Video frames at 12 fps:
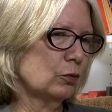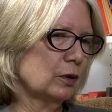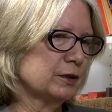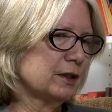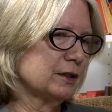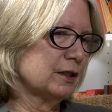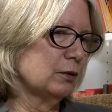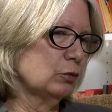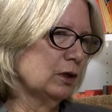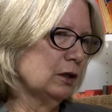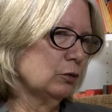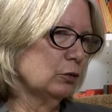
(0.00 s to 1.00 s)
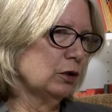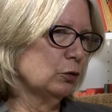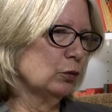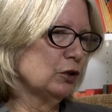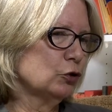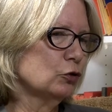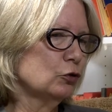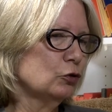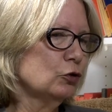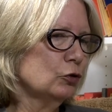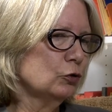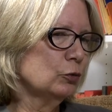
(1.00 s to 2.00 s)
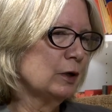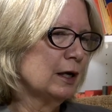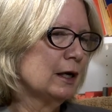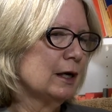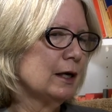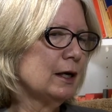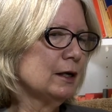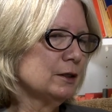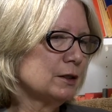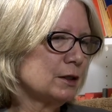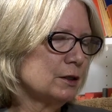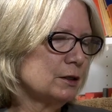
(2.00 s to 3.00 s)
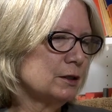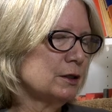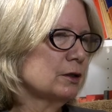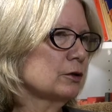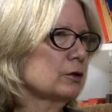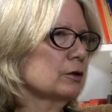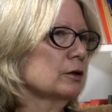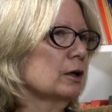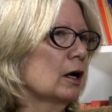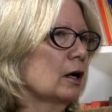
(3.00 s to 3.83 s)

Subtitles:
as I said, we should do is consider